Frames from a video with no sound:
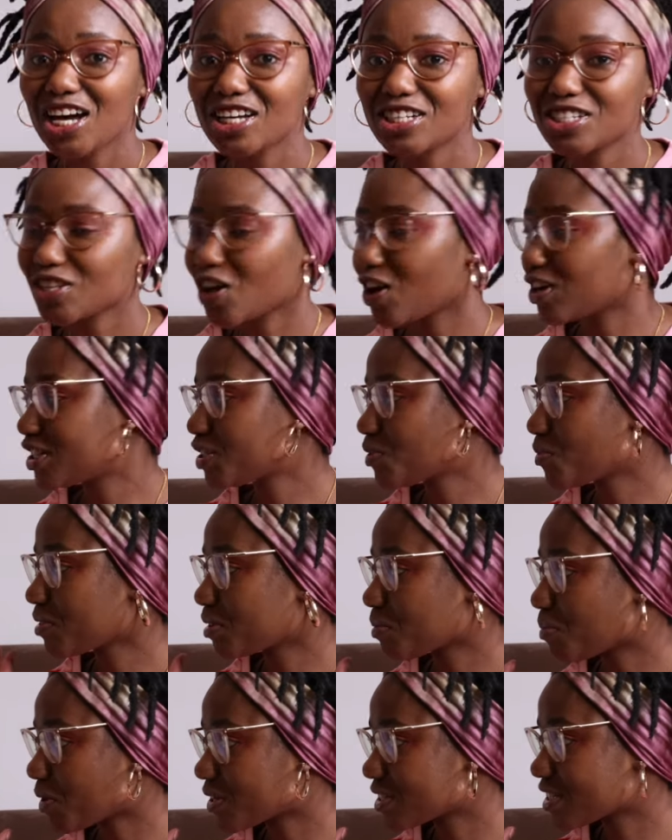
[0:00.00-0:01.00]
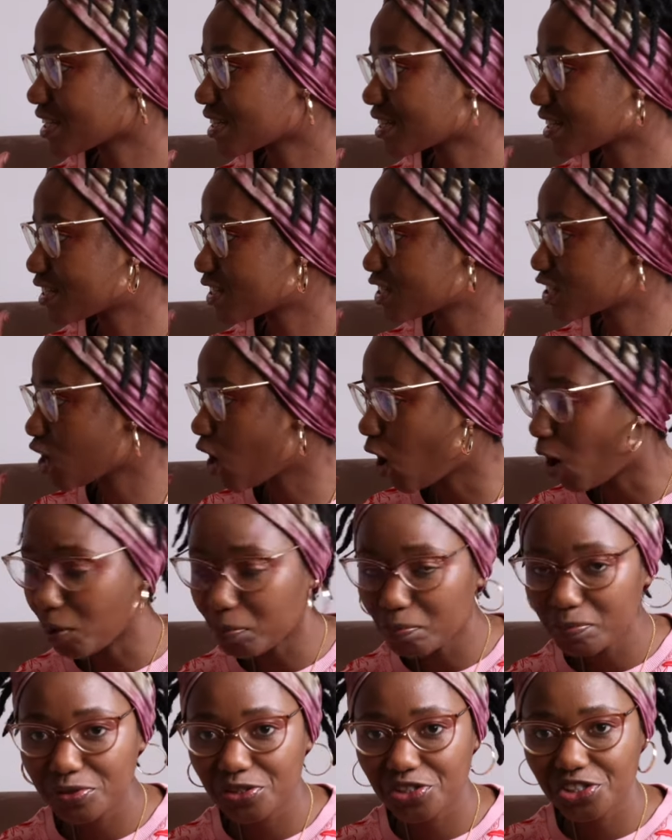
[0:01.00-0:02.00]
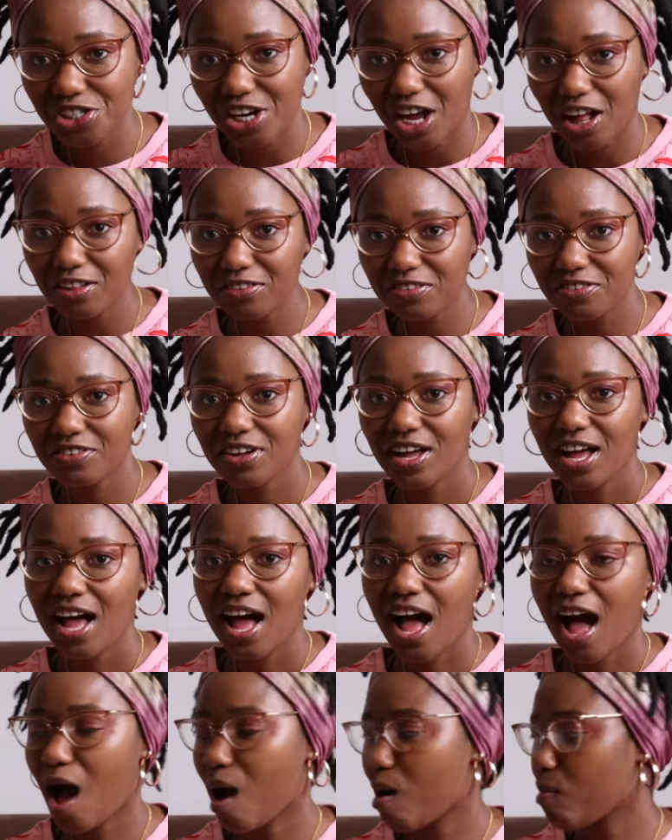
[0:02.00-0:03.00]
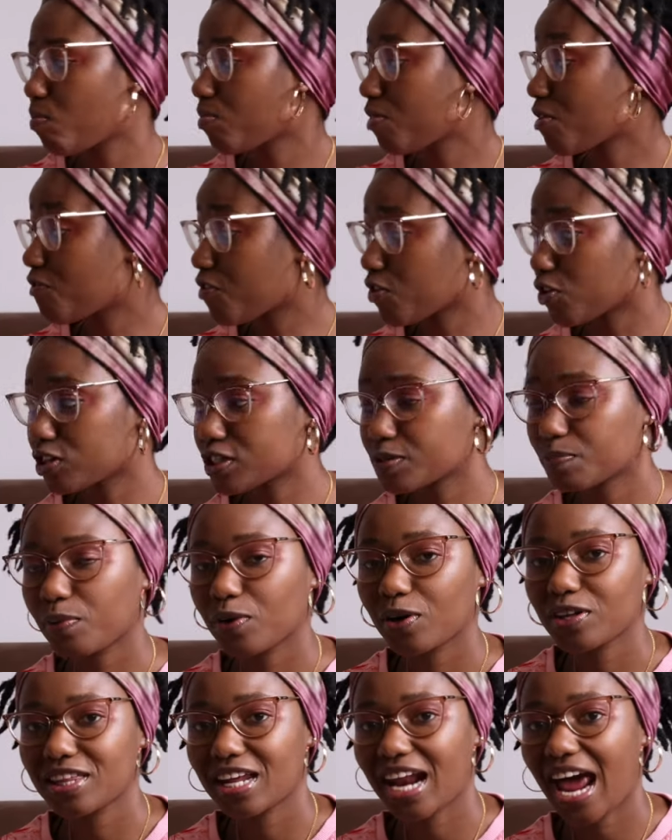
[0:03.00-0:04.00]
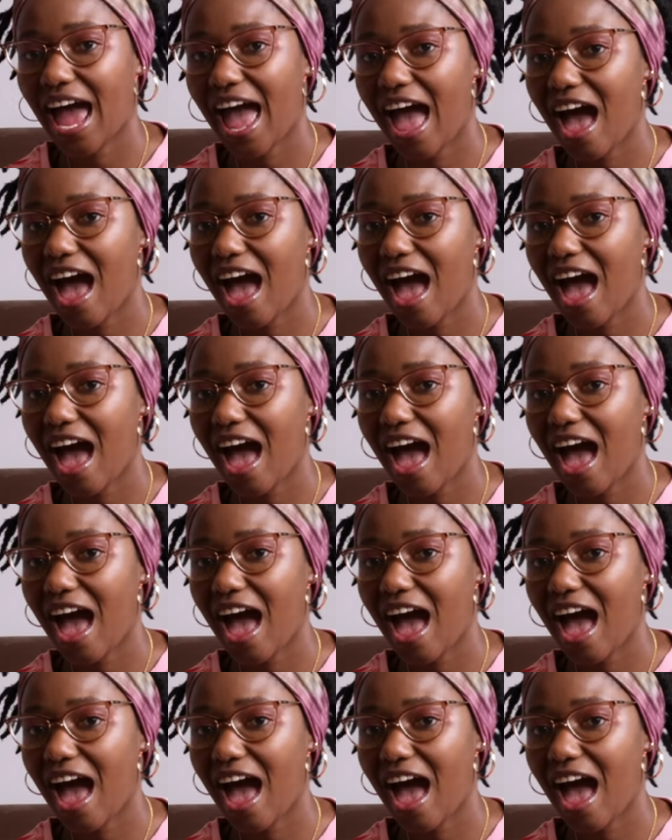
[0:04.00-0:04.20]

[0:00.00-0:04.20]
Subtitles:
Starting with the books at the top shelf, the first book that I